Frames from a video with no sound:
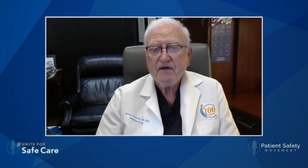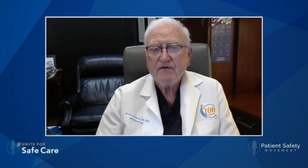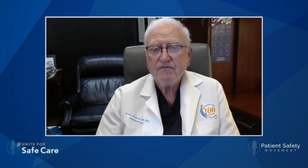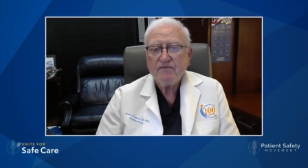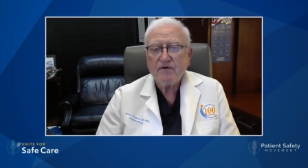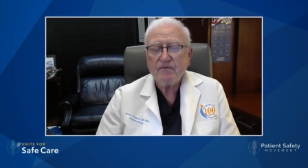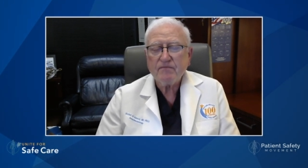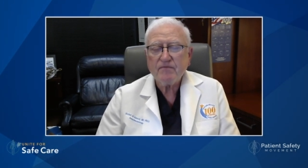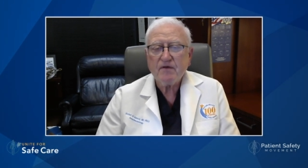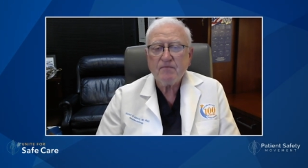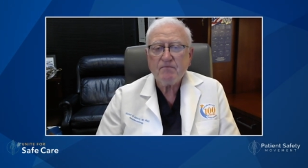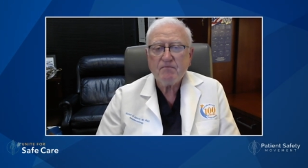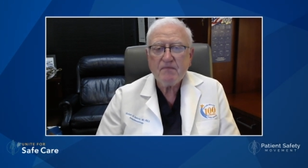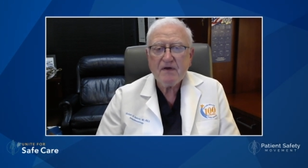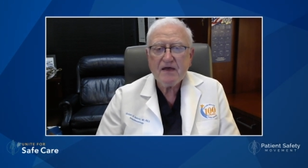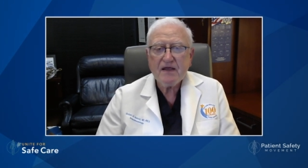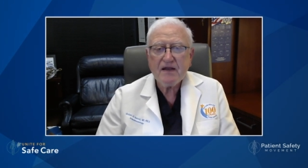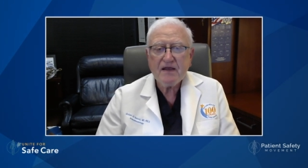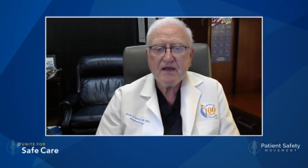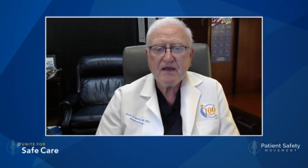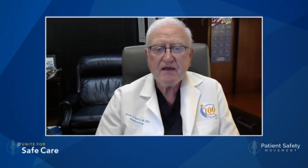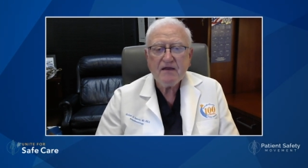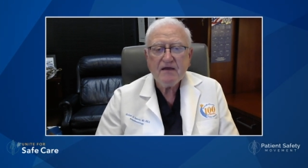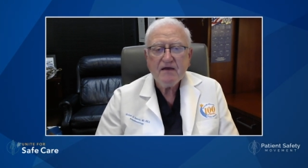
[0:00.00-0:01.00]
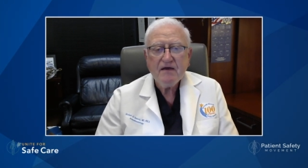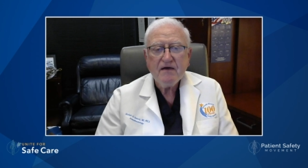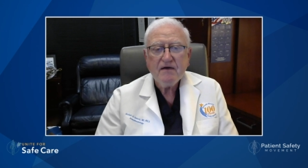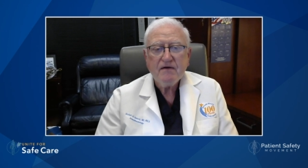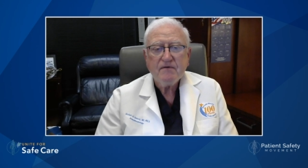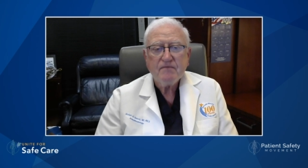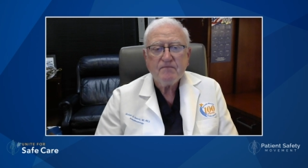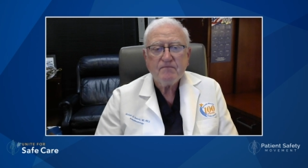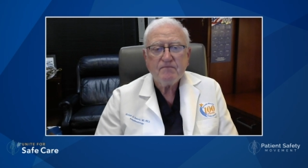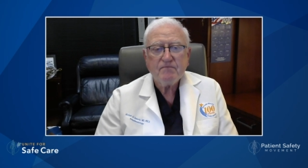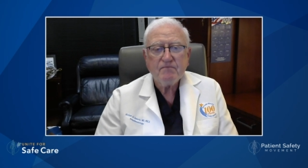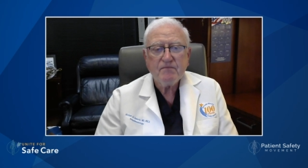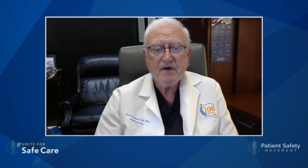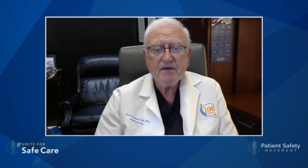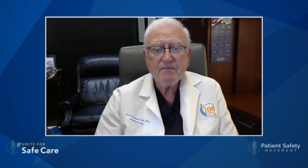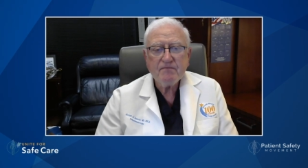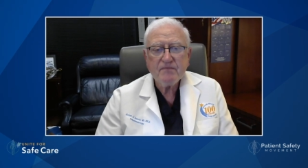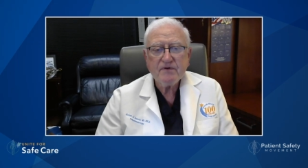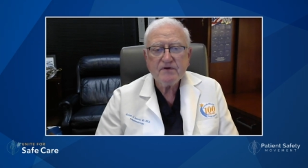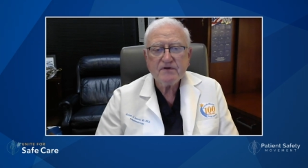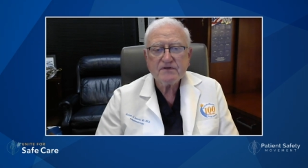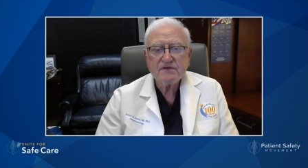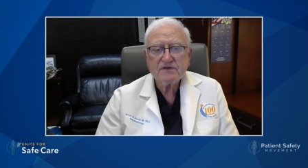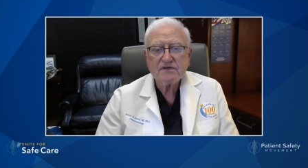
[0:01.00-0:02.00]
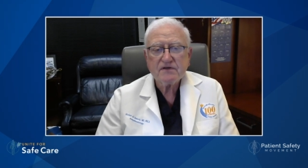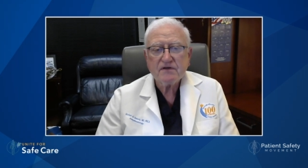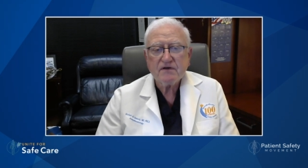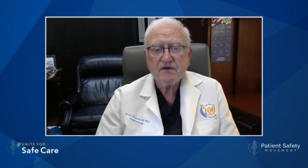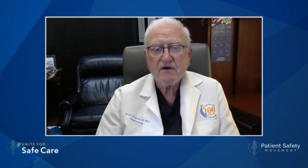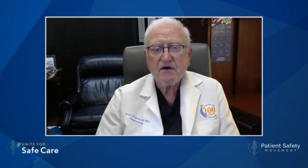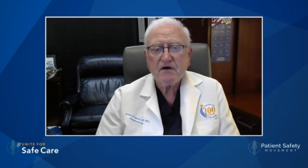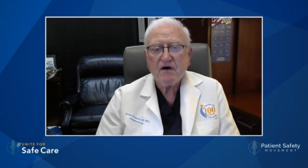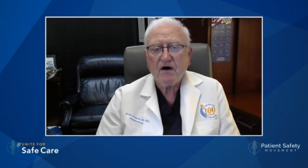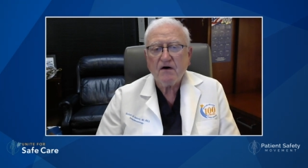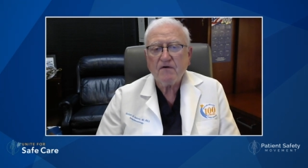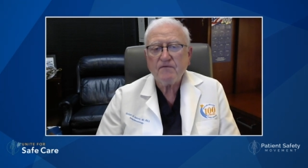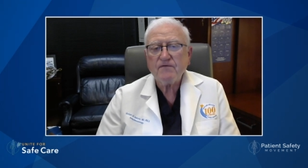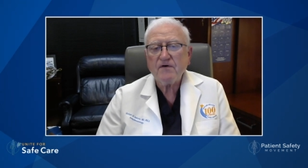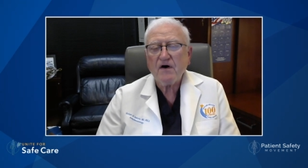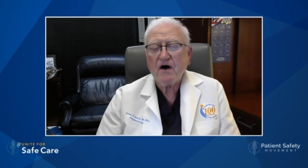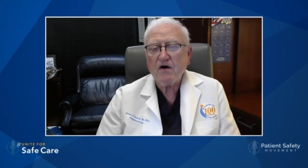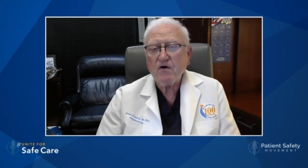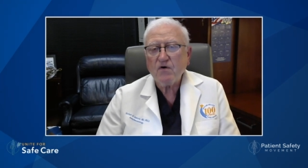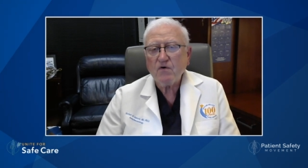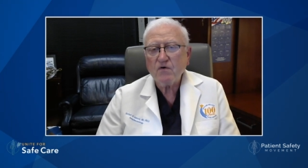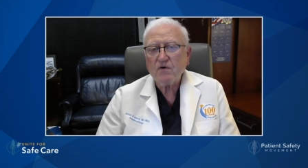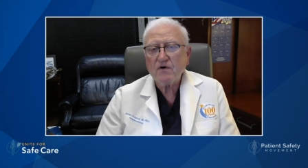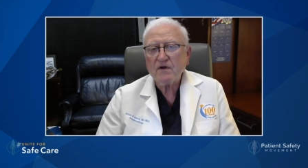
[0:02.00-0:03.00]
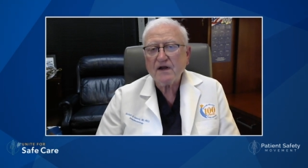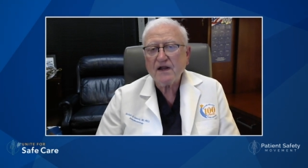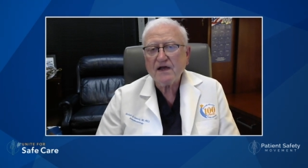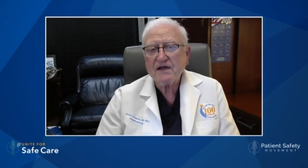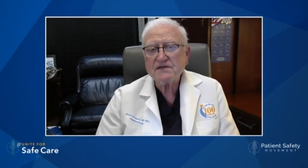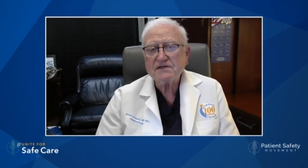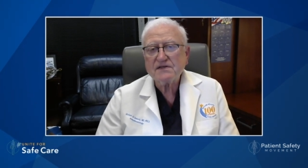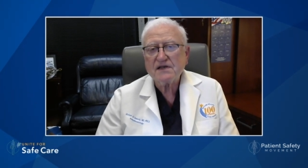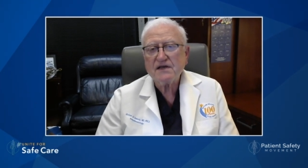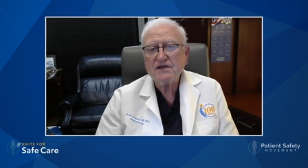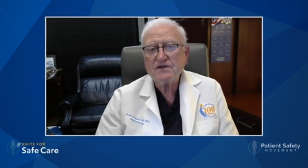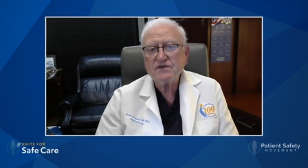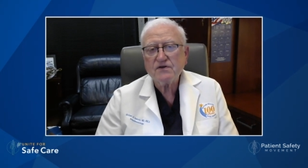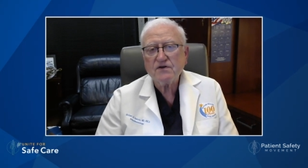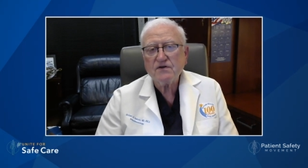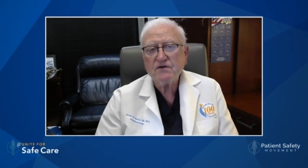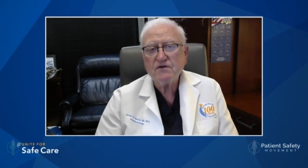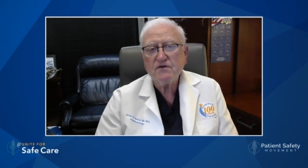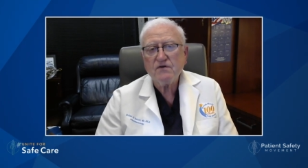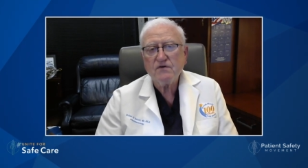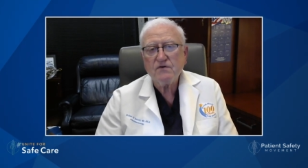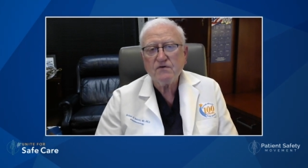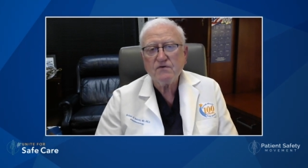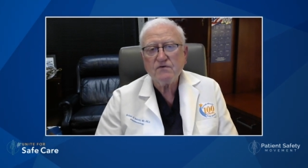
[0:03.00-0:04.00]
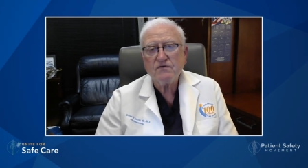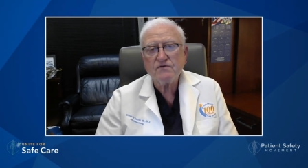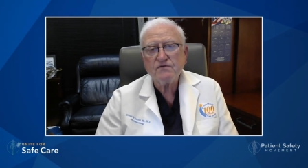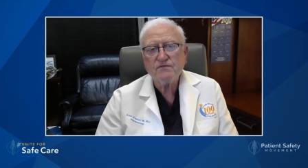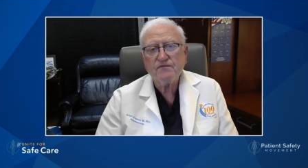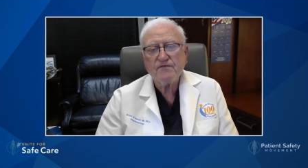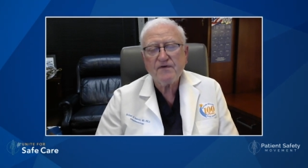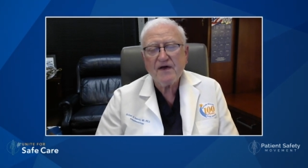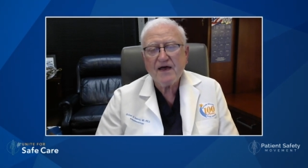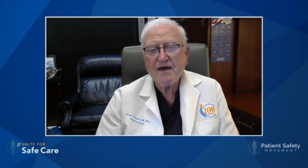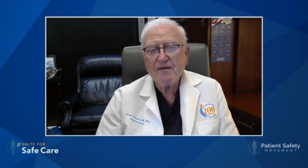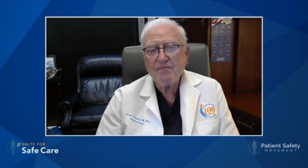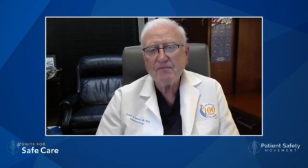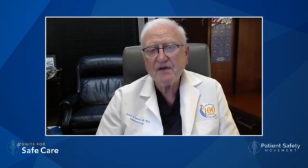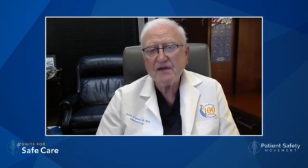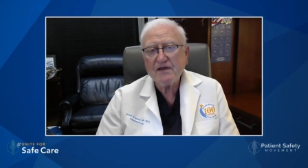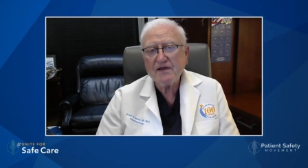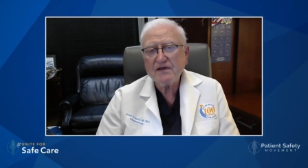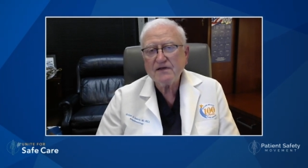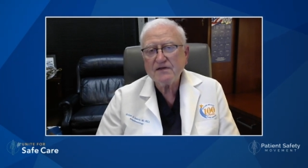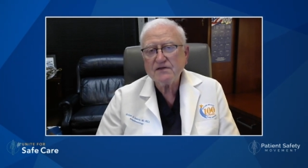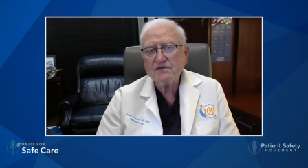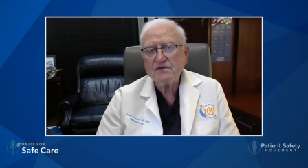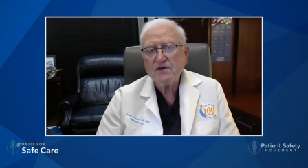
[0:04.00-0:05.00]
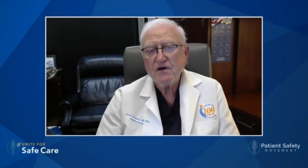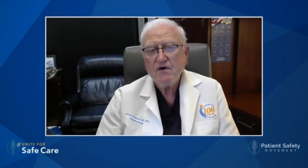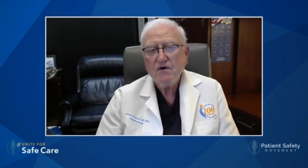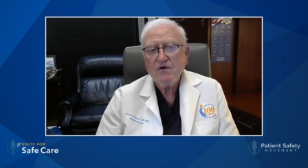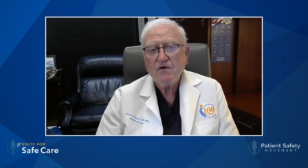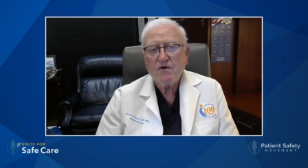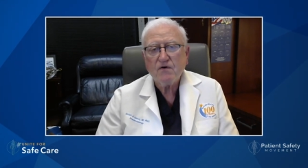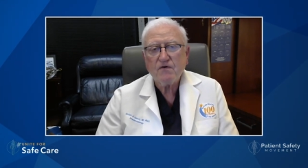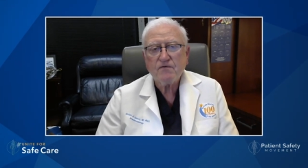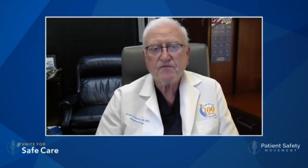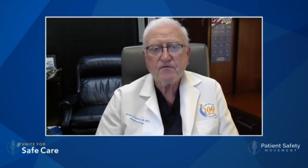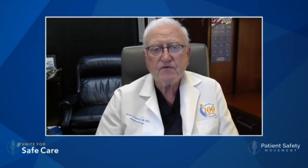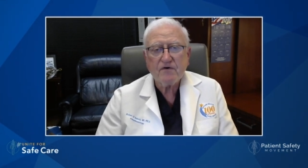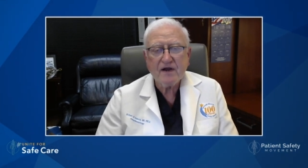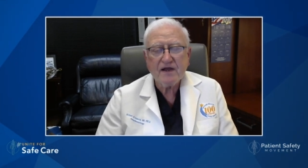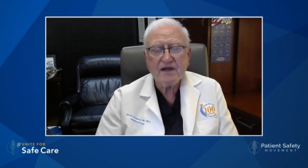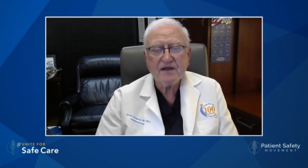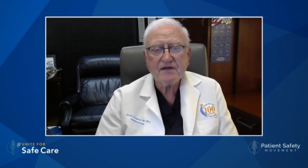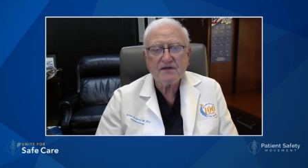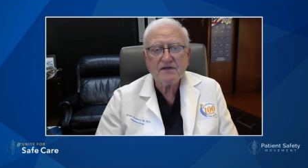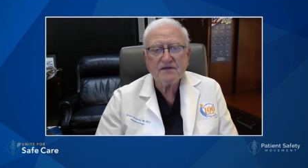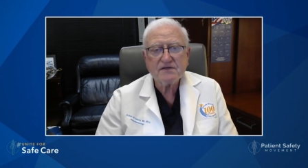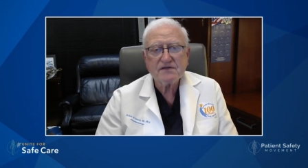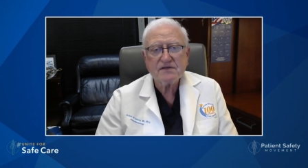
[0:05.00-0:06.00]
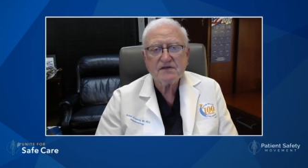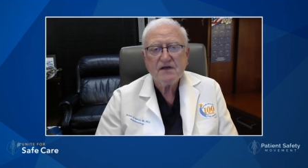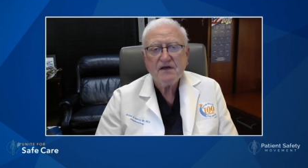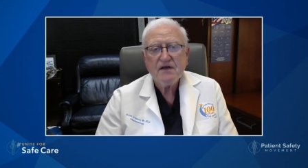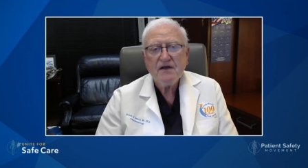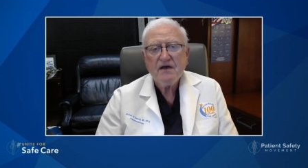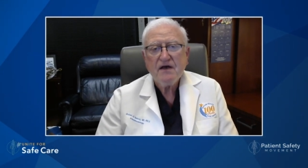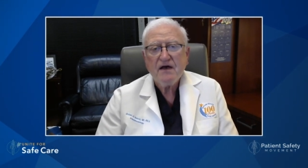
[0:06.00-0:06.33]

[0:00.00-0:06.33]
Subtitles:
from the many members of our organization whose families or friends